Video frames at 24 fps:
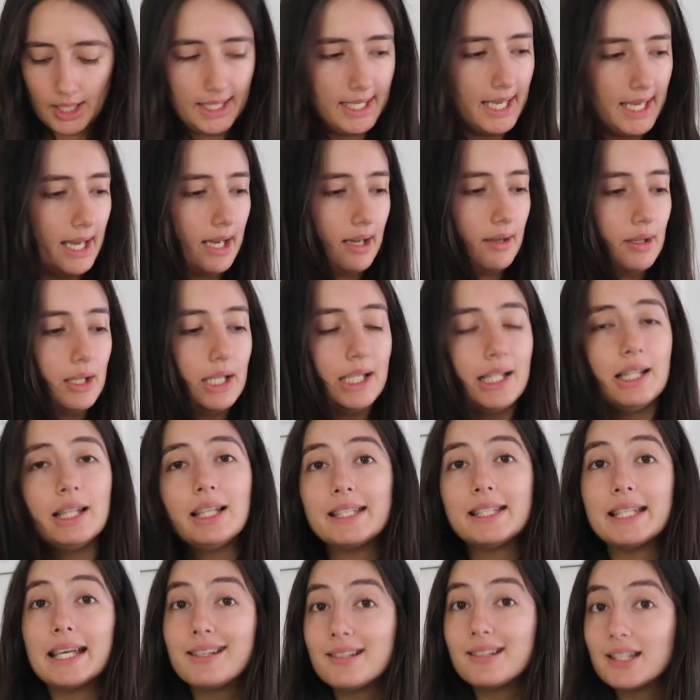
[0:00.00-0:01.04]
Yeah,
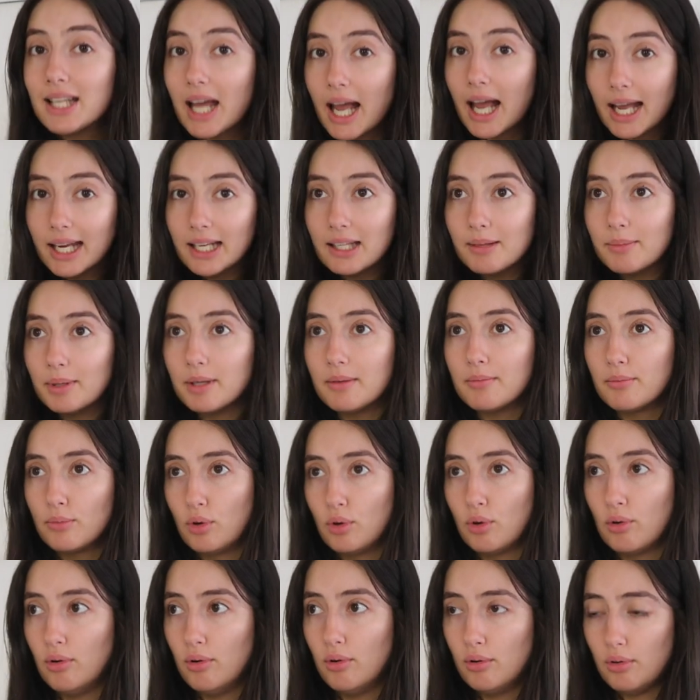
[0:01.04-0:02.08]
let's add a tiny bit
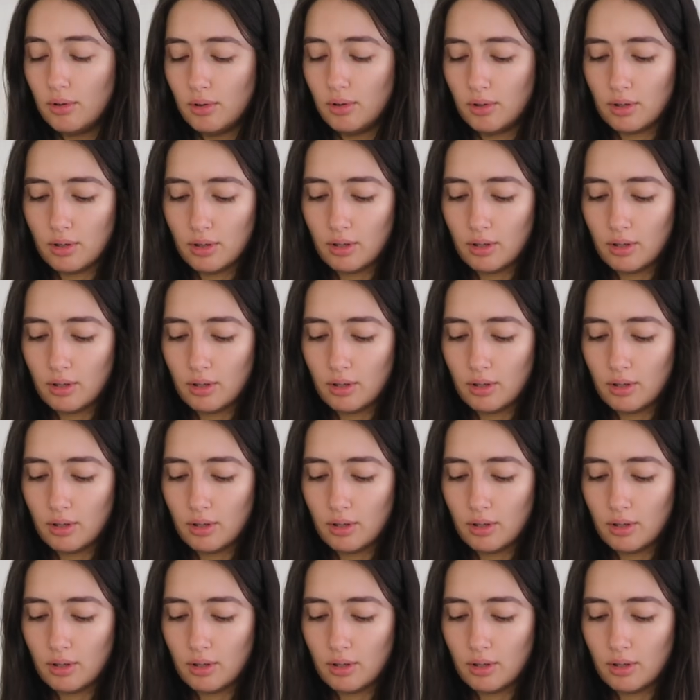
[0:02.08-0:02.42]
more.